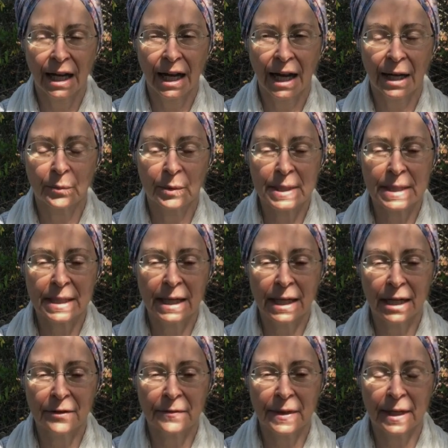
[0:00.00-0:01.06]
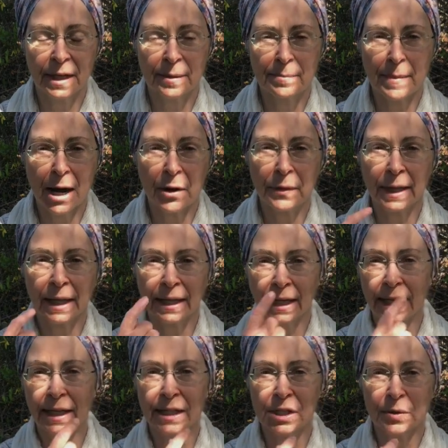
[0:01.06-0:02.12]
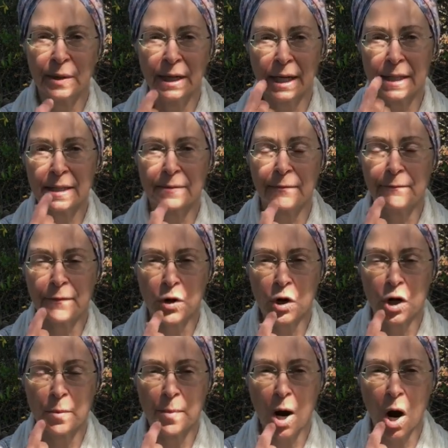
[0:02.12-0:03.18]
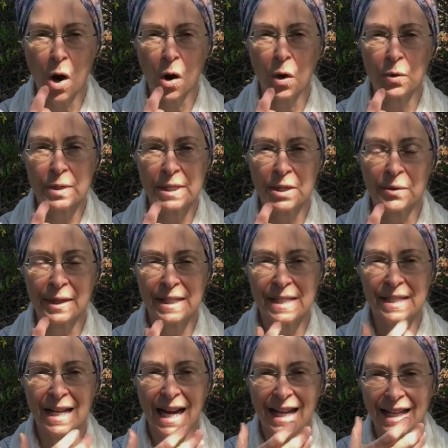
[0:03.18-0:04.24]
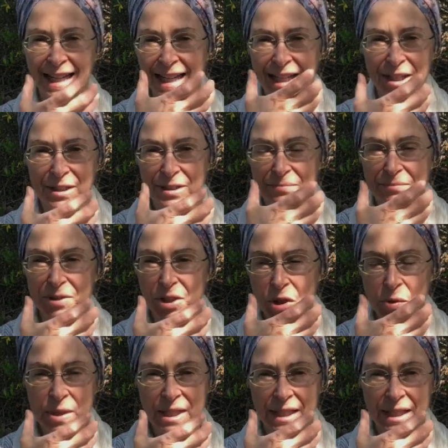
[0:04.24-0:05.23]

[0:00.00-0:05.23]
And we'll see if the mouth can get into a nice firm O, so it's not like a loose